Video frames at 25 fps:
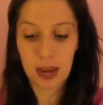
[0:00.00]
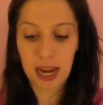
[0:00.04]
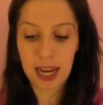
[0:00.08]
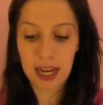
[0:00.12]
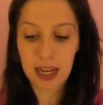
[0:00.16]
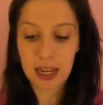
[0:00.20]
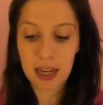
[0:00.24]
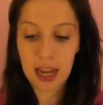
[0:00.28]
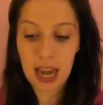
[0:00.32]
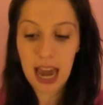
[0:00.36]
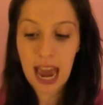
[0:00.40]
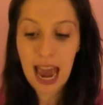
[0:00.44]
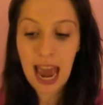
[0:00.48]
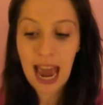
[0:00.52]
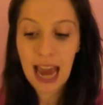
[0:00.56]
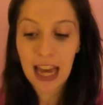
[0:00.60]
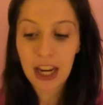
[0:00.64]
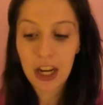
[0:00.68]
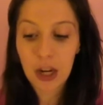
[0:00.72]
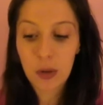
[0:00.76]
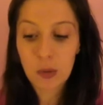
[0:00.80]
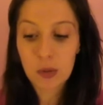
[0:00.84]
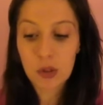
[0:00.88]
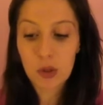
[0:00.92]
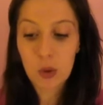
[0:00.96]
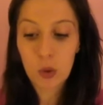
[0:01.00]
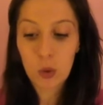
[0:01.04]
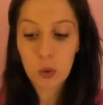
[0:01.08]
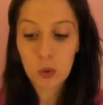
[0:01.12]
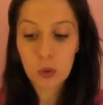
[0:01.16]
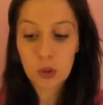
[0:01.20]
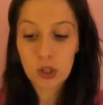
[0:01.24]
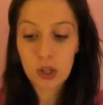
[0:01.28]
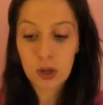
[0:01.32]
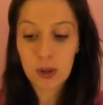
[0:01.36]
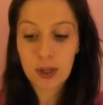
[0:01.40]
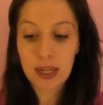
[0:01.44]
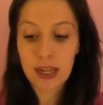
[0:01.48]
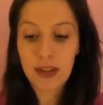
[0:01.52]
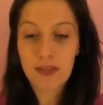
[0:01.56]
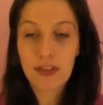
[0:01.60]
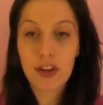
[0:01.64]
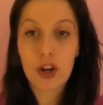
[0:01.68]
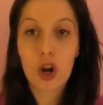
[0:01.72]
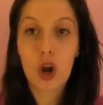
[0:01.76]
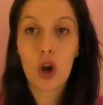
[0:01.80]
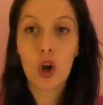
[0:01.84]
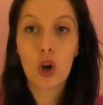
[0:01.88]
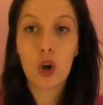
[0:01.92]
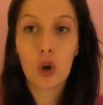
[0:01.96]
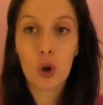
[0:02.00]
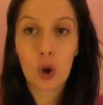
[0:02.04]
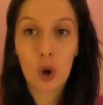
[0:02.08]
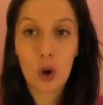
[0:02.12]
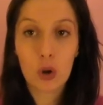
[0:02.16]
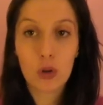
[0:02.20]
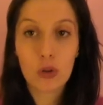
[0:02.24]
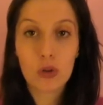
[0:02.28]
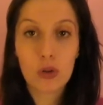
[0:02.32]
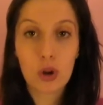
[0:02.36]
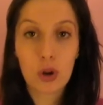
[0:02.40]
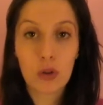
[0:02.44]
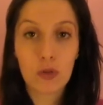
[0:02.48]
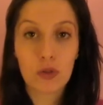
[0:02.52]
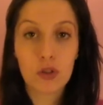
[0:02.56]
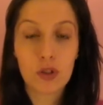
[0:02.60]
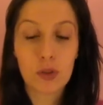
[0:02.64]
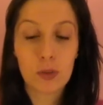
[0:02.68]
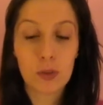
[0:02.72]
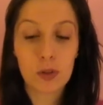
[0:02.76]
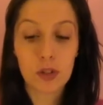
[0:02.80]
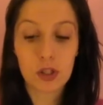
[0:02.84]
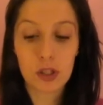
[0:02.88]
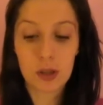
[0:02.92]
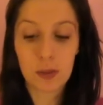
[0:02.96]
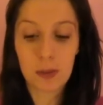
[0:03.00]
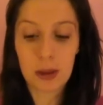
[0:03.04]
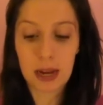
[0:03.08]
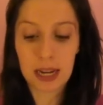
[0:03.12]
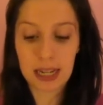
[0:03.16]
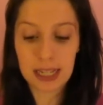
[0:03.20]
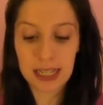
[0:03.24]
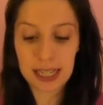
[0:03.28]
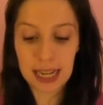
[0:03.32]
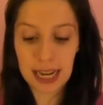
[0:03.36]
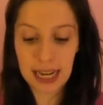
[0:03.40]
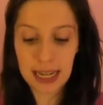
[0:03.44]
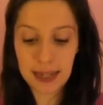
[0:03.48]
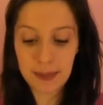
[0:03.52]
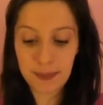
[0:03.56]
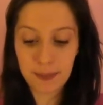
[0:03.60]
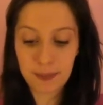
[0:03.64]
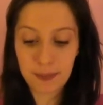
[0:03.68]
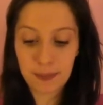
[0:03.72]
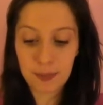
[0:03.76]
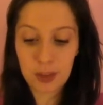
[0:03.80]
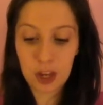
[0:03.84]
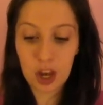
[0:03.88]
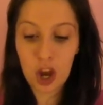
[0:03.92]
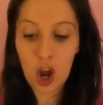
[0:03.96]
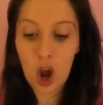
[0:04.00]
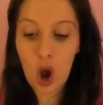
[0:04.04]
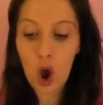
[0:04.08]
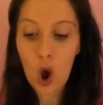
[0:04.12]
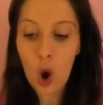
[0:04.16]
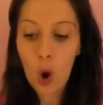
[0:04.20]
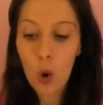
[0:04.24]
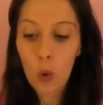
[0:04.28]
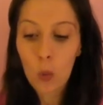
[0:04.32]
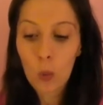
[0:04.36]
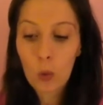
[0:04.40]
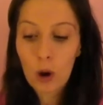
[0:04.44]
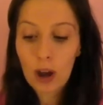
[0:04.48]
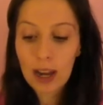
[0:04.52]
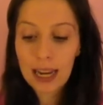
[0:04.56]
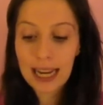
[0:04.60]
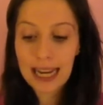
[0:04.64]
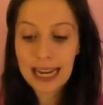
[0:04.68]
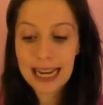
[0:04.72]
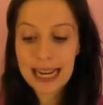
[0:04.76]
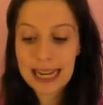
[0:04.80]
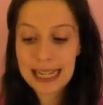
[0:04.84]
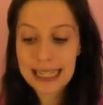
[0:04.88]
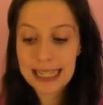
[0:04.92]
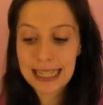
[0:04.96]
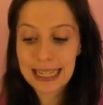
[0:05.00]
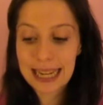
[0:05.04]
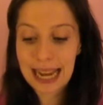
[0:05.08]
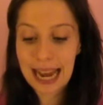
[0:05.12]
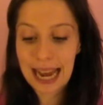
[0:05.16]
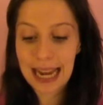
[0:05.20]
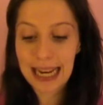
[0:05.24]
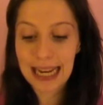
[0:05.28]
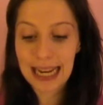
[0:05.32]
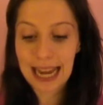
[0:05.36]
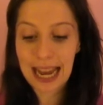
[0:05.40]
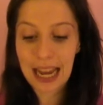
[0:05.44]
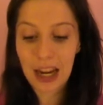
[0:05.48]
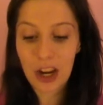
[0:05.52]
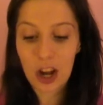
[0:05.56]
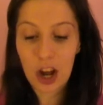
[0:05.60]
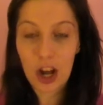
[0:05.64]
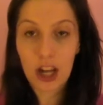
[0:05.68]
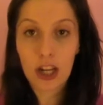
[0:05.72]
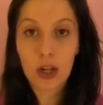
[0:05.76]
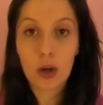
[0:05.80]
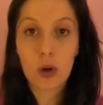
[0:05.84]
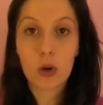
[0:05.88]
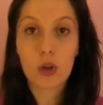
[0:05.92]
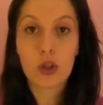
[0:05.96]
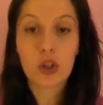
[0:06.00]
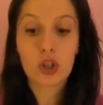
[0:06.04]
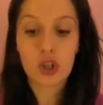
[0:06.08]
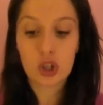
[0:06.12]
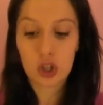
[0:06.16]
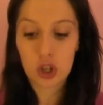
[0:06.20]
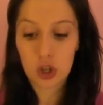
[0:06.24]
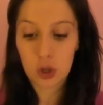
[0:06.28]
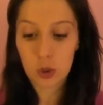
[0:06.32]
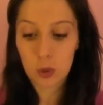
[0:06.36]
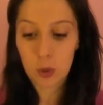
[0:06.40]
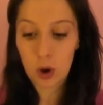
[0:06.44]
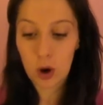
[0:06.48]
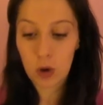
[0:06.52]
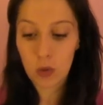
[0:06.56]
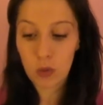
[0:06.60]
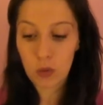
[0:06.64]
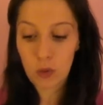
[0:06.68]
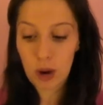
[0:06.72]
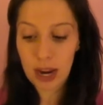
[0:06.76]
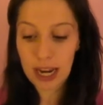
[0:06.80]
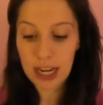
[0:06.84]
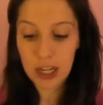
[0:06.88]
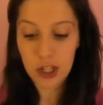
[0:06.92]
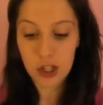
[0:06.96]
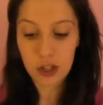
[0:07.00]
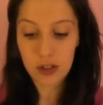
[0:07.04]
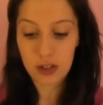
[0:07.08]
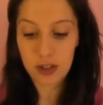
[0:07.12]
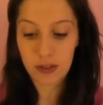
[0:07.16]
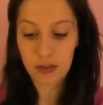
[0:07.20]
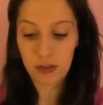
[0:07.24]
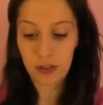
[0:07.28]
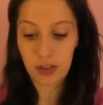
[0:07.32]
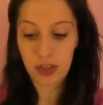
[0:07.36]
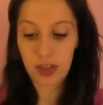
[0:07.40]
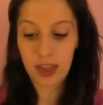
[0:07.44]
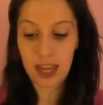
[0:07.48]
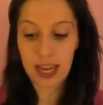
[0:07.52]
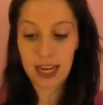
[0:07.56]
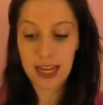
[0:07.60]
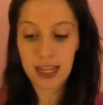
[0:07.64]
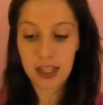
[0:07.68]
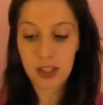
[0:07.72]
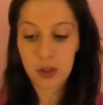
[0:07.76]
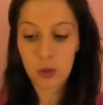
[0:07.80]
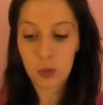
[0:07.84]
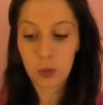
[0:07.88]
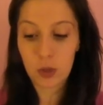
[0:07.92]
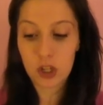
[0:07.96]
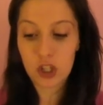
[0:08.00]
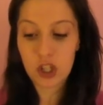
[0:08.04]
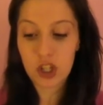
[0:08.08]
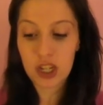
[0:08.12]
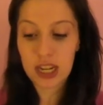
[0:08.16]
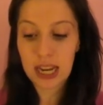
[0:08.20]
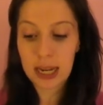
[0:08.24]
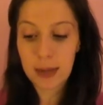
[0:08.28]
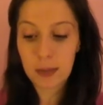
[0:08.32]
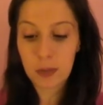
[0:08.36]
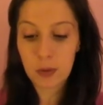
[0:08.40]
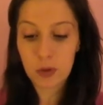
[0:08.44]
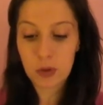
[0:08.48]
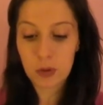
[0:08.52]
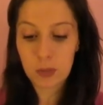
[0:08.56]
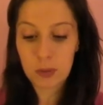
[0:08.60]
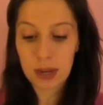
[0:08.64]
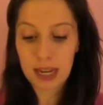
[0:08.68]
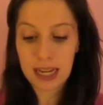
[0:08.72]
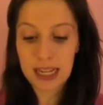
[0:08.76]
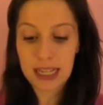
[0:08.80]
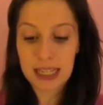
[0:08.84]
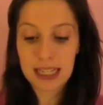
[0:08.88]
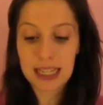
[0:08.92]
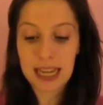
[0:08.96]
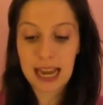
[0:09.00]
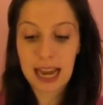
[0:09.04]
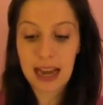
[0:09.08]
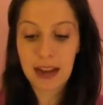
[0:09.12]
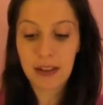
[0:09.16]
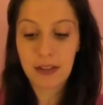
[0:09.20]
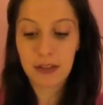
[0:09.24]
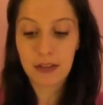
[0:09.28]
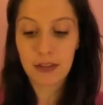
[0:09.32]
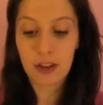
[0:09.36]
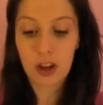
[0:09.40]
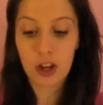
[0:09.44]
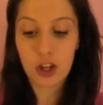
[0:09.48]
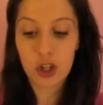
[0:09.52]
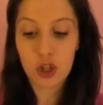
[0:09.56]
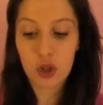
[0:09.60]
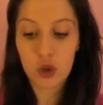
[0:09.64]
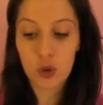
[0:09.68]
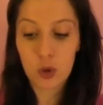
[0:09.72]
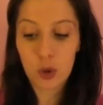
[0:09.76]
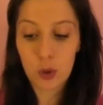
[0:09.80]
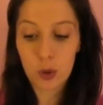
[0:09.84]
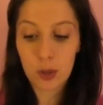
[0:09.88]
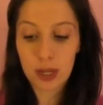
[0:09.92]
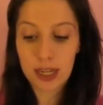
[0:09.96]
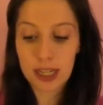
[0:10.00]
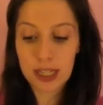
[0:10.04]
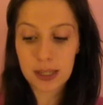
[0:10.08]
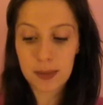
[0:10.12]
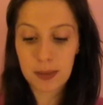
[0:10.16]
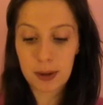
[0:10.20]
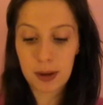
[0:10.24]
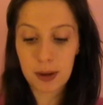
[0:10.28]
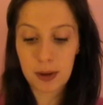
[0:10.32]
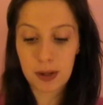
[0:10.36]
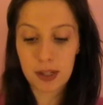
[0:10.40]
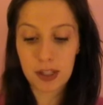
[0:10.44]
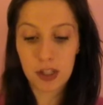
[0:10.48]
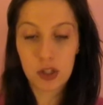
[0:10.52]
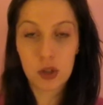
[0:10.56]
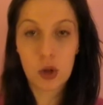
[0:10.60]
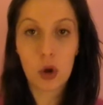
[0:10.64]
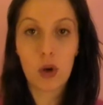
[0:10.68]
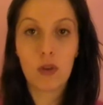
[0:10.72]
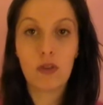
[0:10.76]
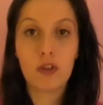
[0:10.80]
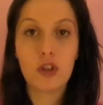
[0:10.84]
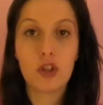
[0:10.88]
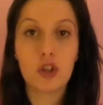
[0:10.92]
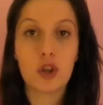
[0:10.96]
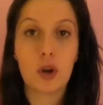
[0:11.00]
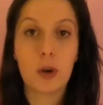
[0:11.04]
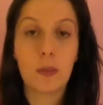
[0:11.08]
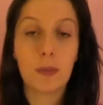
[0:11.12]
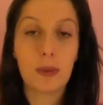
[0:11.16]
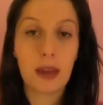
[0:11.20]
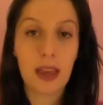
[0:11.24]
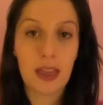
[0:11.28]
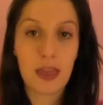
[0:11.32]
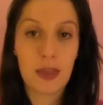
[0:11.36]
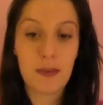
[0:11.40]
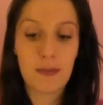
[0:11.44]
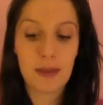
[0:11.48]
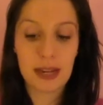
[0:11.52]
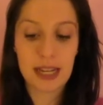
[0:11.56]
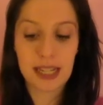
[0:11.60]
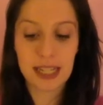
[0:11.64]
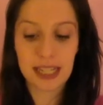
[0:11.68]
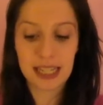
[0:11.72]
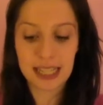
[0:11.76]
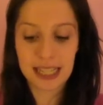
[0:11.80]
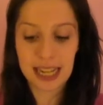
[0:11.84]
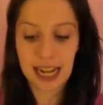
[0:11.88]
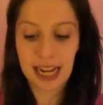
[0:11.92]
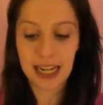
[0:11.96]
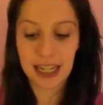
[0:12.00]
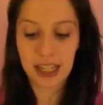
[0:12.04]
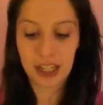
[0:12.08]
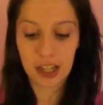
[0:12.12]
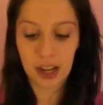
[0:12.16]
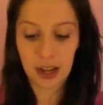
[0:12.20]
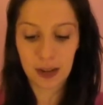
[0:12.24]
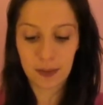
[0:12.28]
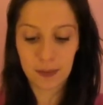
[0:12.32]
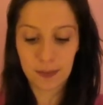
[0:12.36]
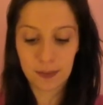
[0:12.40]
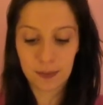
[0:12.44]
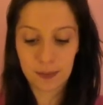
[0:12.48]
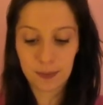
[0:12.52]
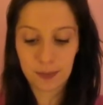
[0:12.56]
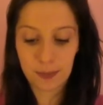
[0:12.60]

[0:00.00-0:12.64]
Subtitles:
me, and I was also given a lot of responsibility. While at Eden Can, I got to do a range of different things, which enabled me to have a true experience of a job in the media sector.